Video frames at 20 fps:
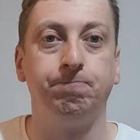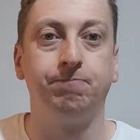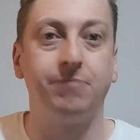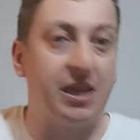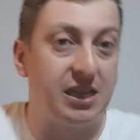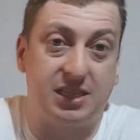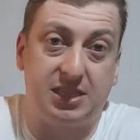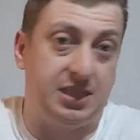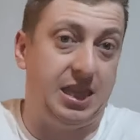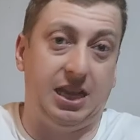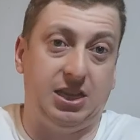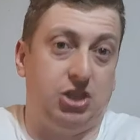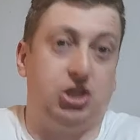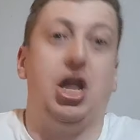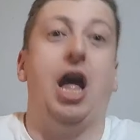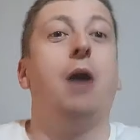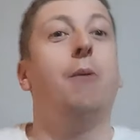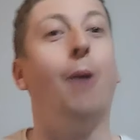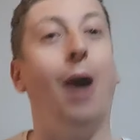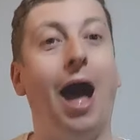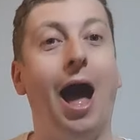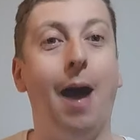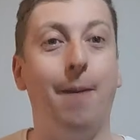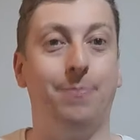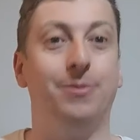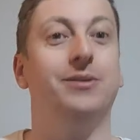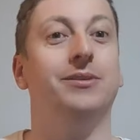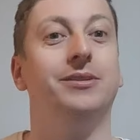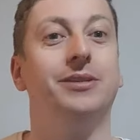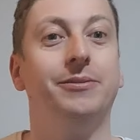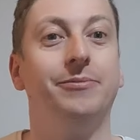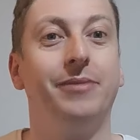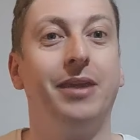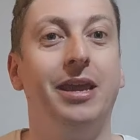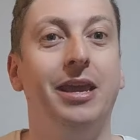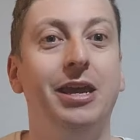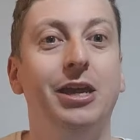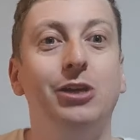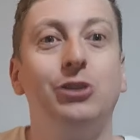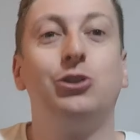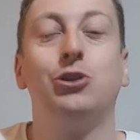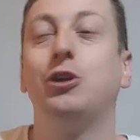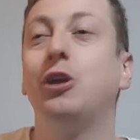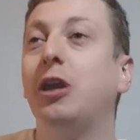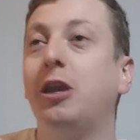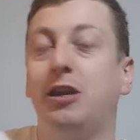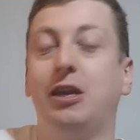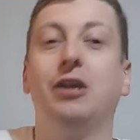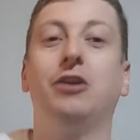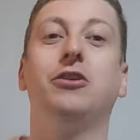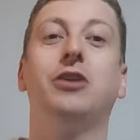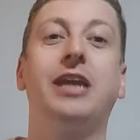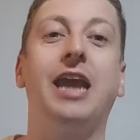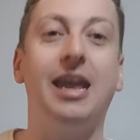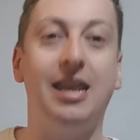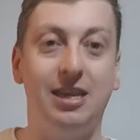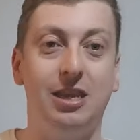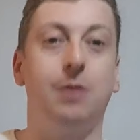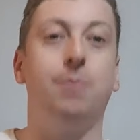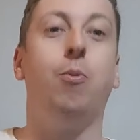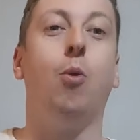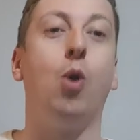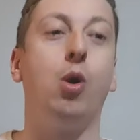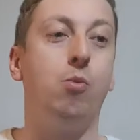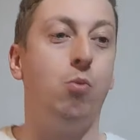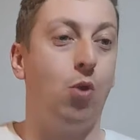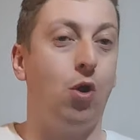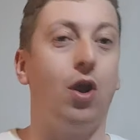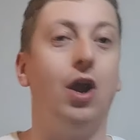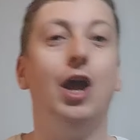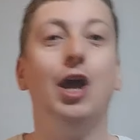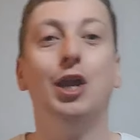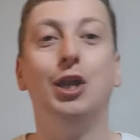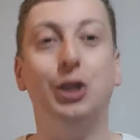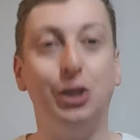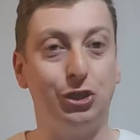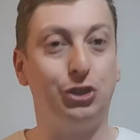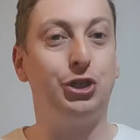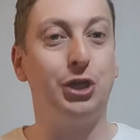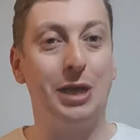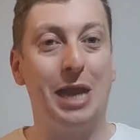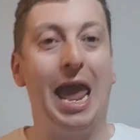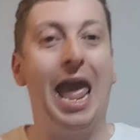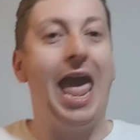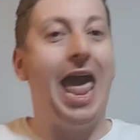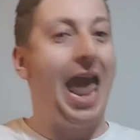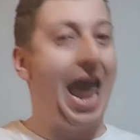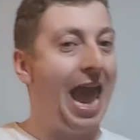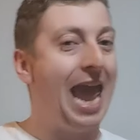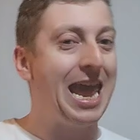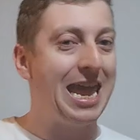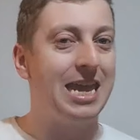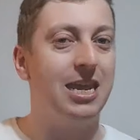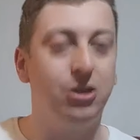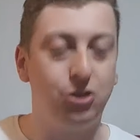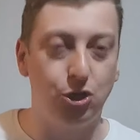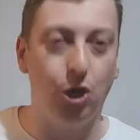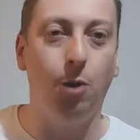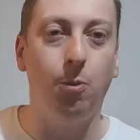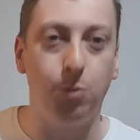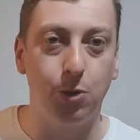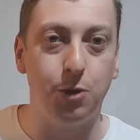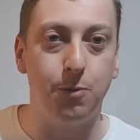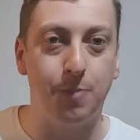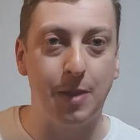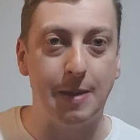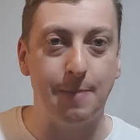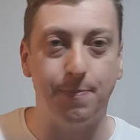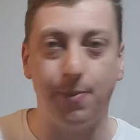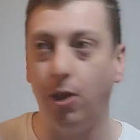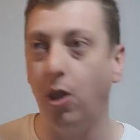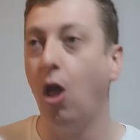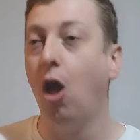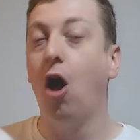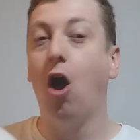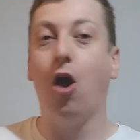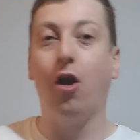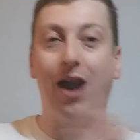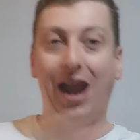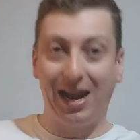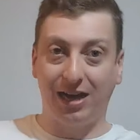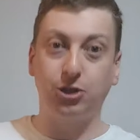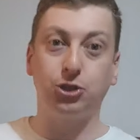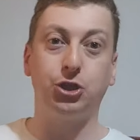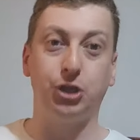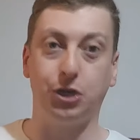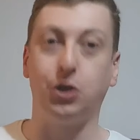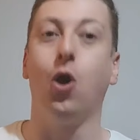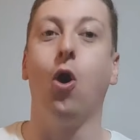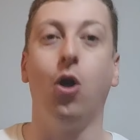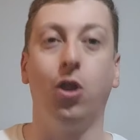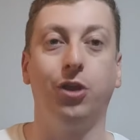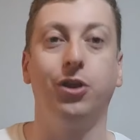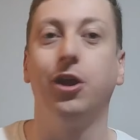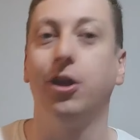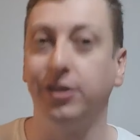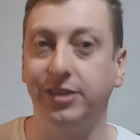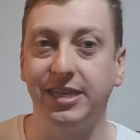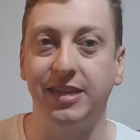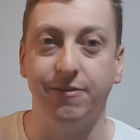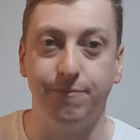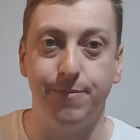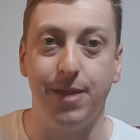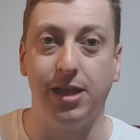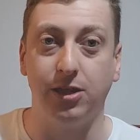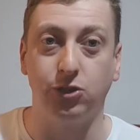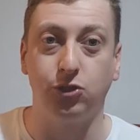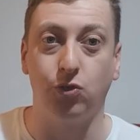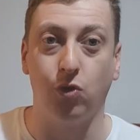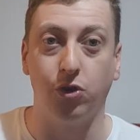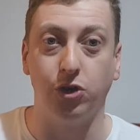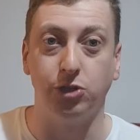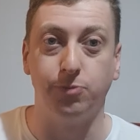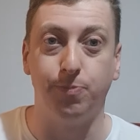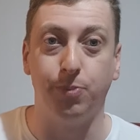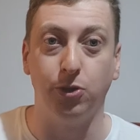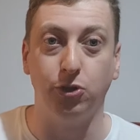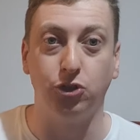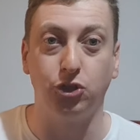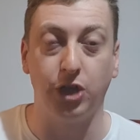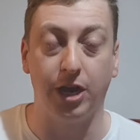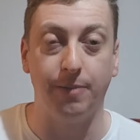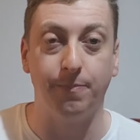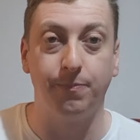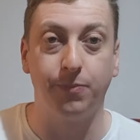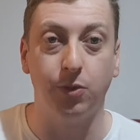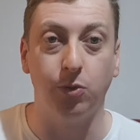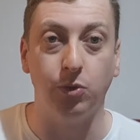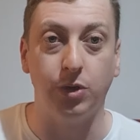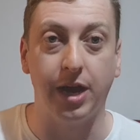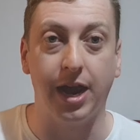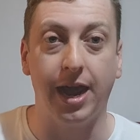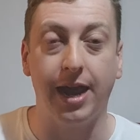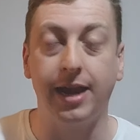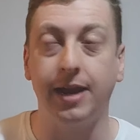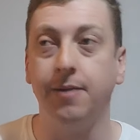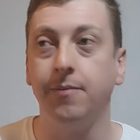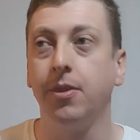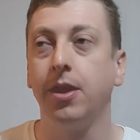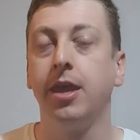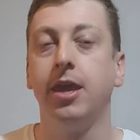That's not what happened. So you're getting to the point where legit AEW people are actually calling out Dave Meltzer on his bullshit, okay?